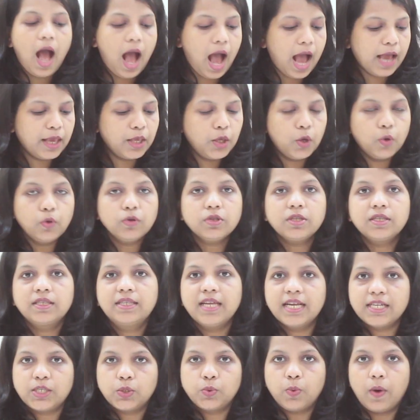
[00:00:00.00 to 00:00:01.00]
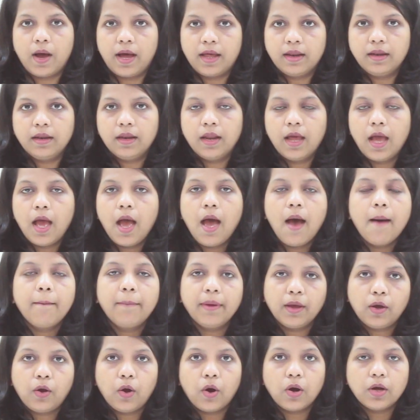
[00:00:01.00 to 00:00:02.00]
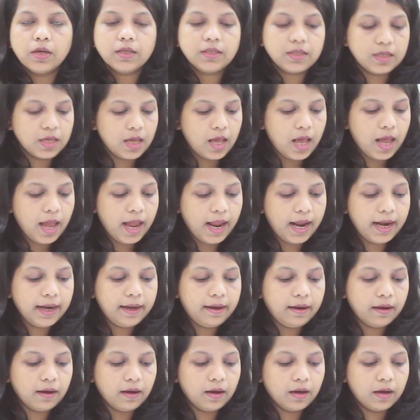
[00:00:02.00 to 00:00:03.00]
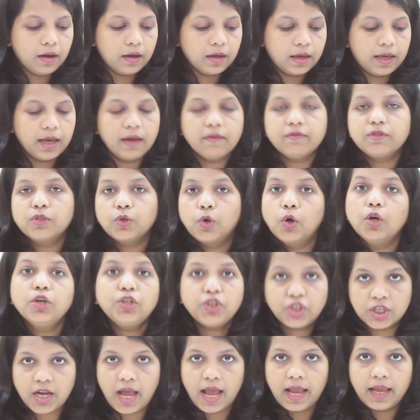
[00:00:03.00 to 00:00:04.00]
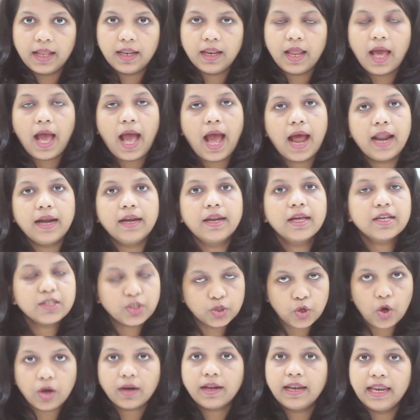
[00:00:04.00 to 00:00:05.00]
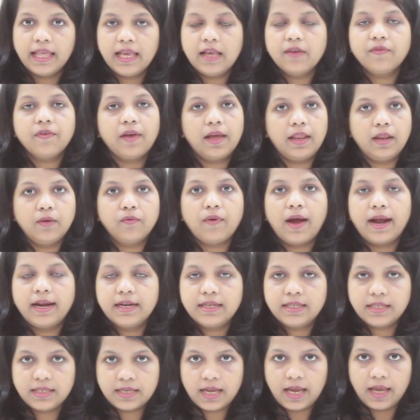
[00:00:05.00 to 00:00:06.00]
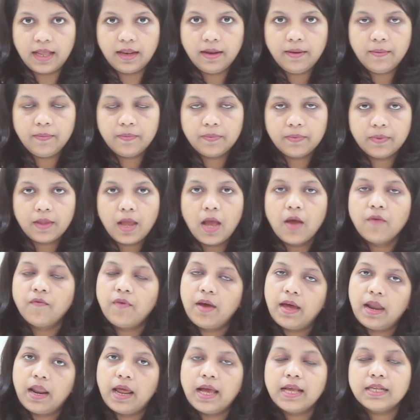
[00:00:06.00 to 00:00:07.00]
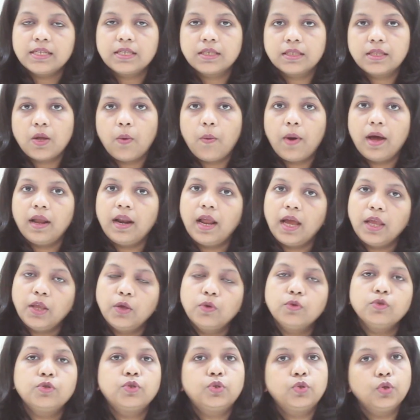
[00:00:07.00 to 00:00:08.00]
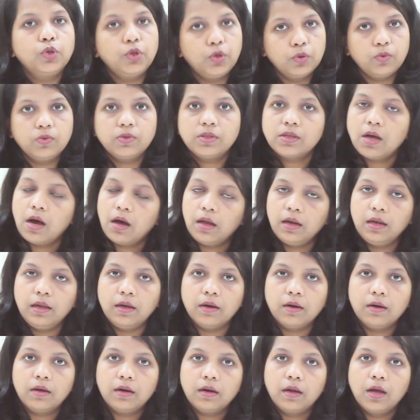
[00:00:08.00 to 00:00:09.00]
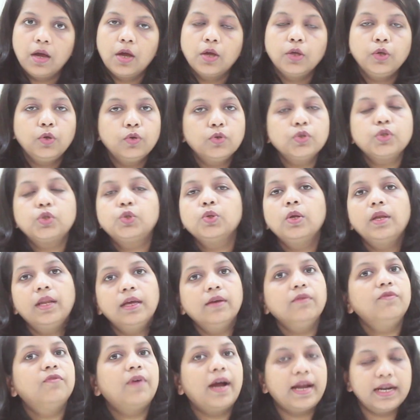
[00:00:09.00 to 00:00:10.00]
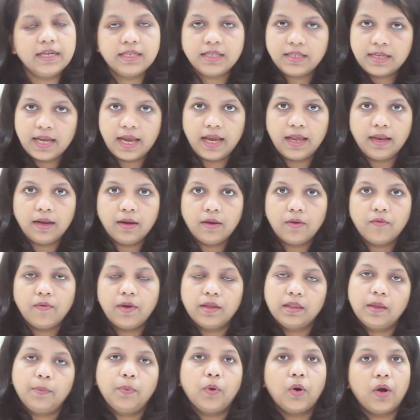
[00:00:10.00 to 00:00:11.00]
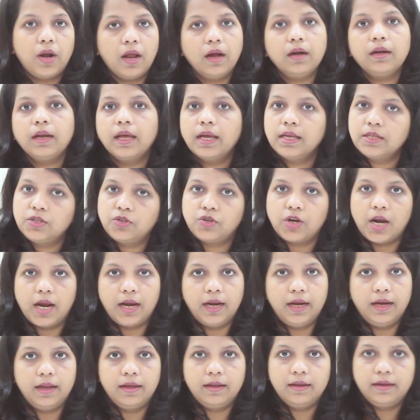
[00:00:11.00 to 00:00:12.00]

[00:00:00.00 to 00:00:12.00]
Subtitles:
I use this one because it gives good shine and does not leave any white stain, whereas the one I used to use earlier used to leave white stain when the product is dry.